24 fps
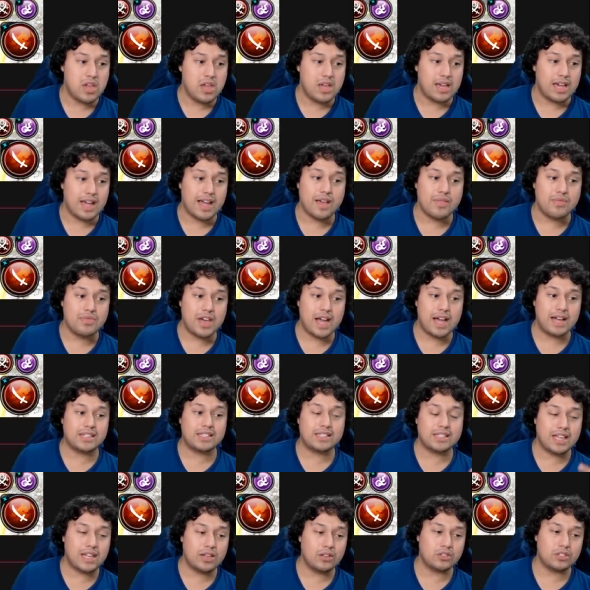And that
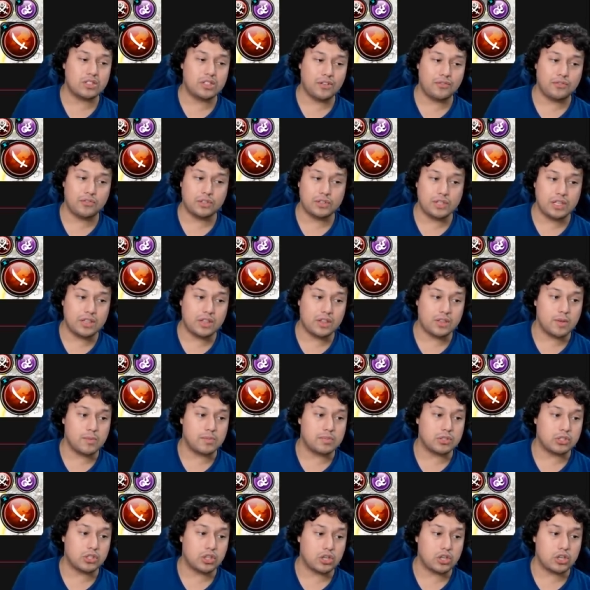scales differently than the
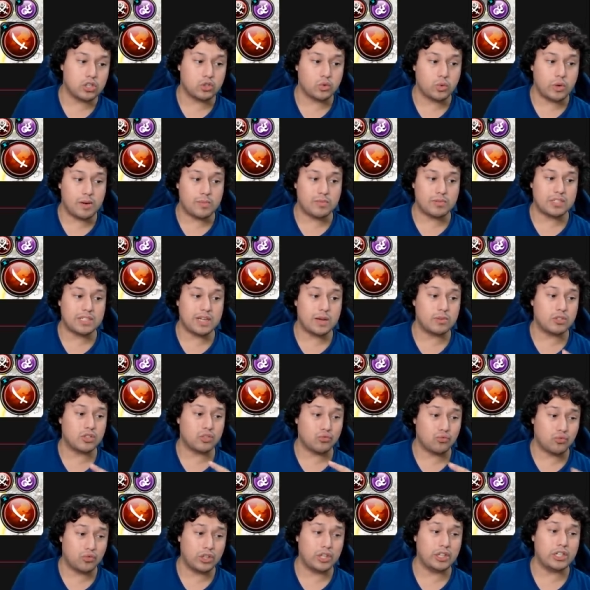Berserker 20%, which is
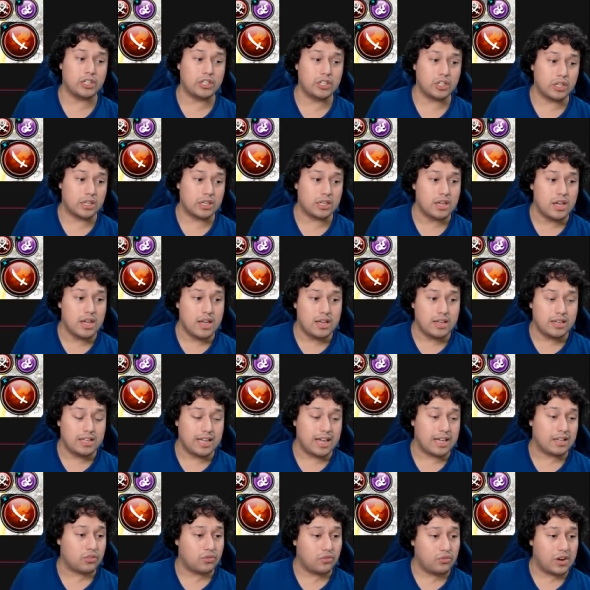really good. He
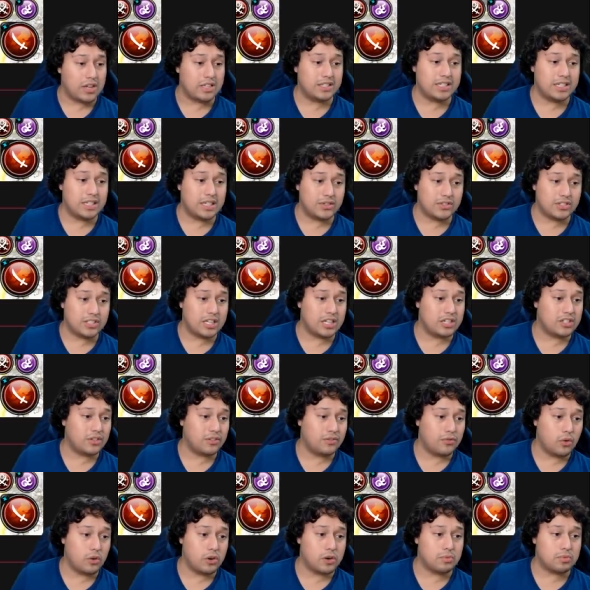has Frenzy, Devastation
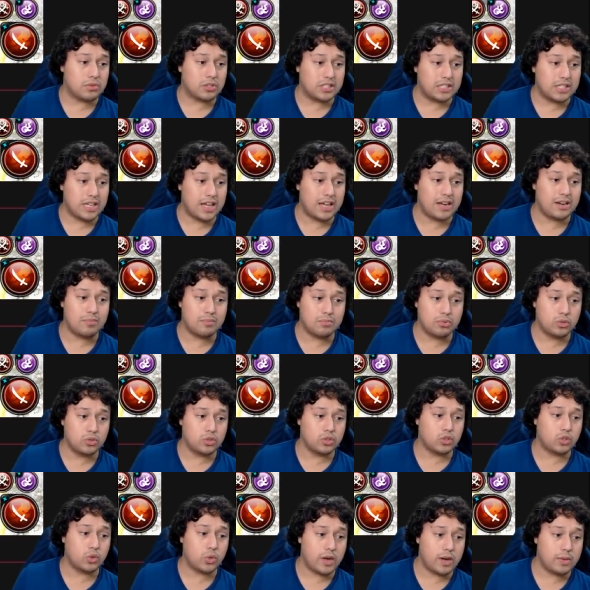40%,
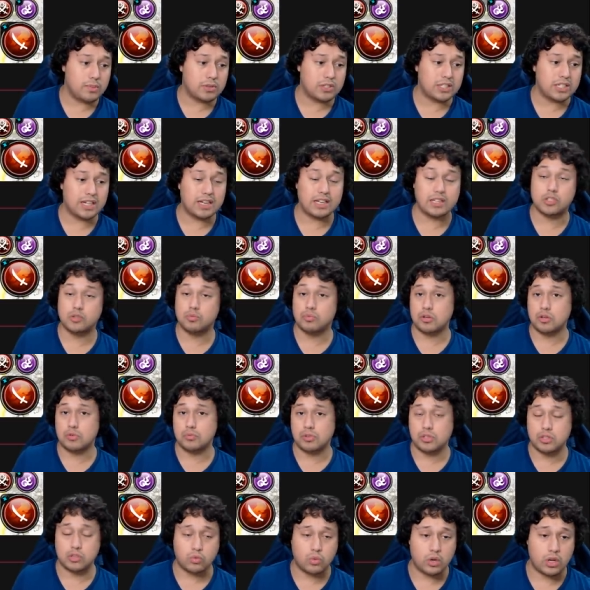Bruiser 20%, and Sprinter
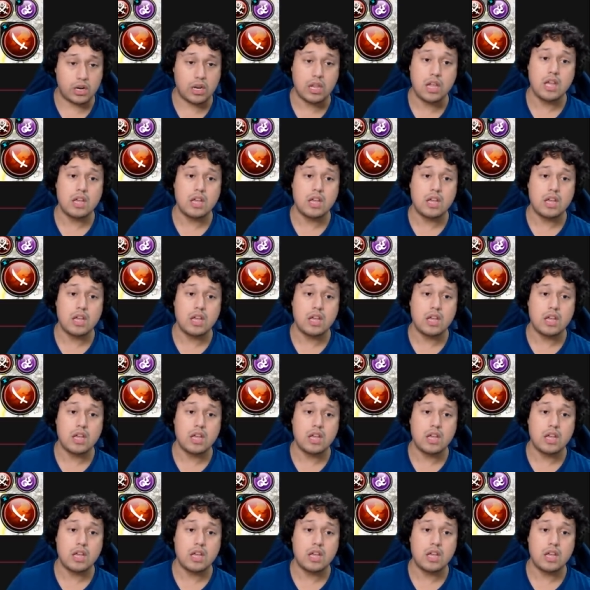plus 1.